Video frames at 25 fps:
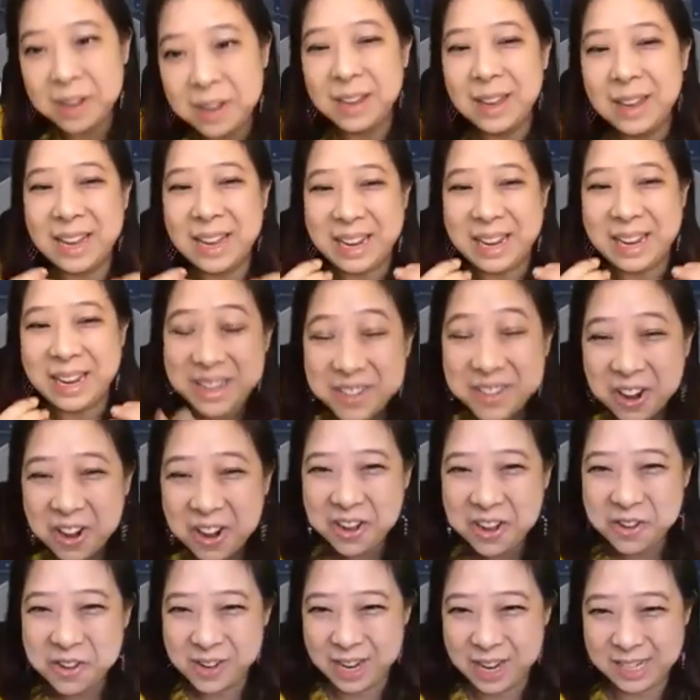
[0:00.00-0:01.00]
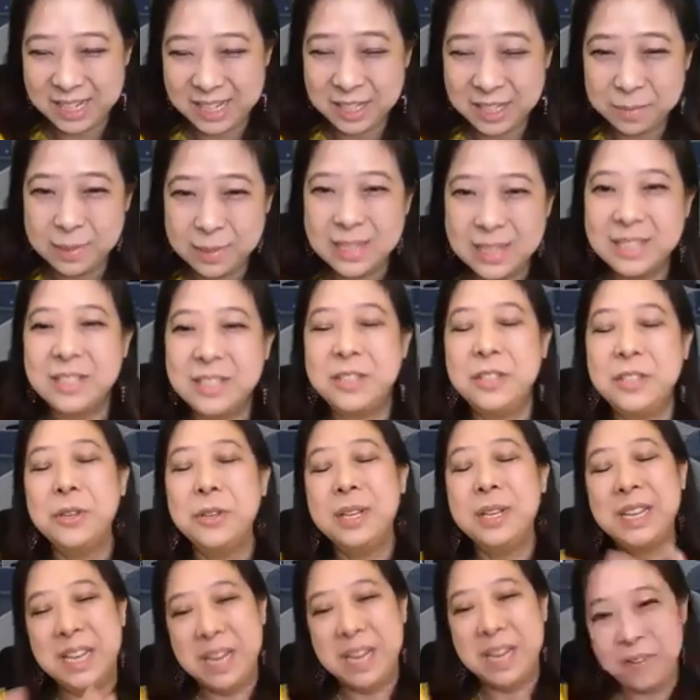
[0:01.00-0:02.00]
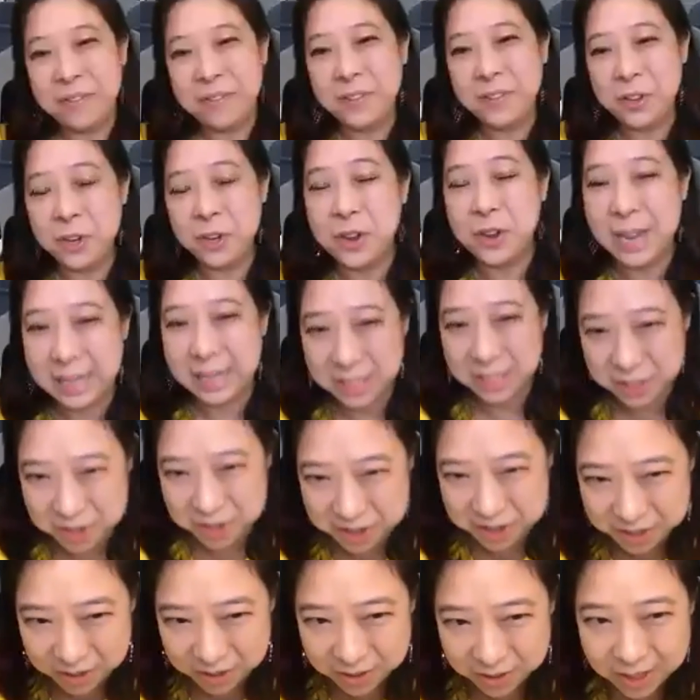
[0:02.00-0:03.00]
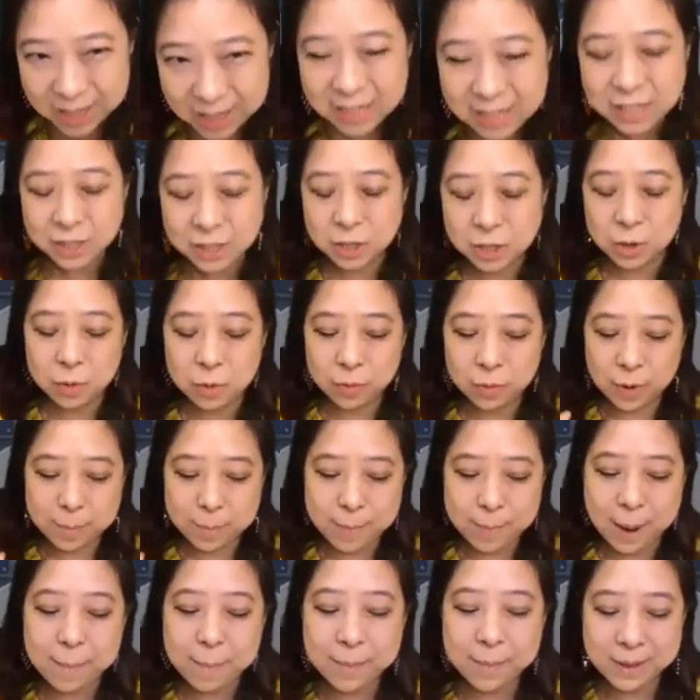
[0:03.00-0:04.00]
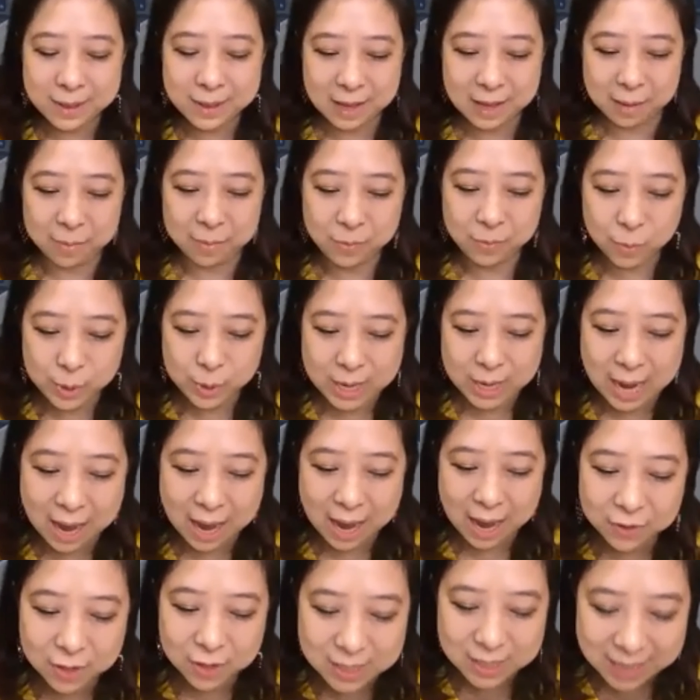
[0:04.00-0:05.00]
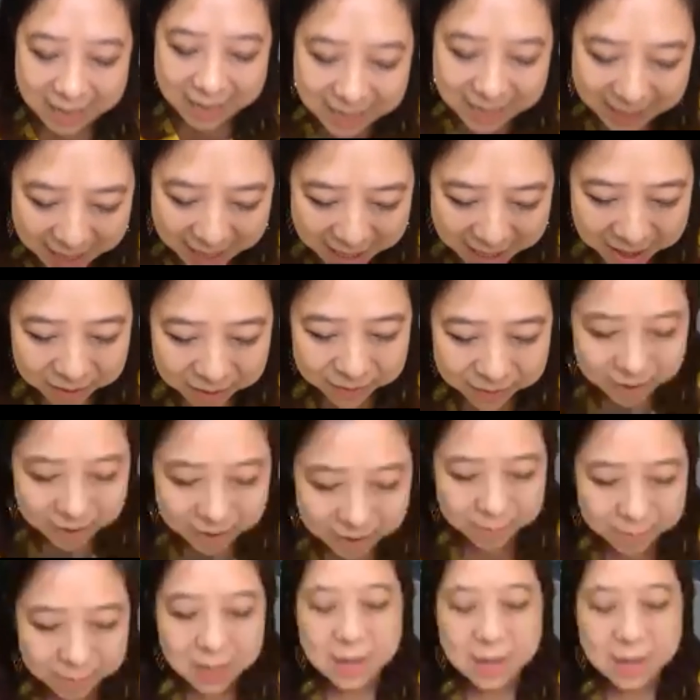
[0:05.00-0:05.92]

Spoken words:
internal customers to give to your external. So remember them. We have to take care of them.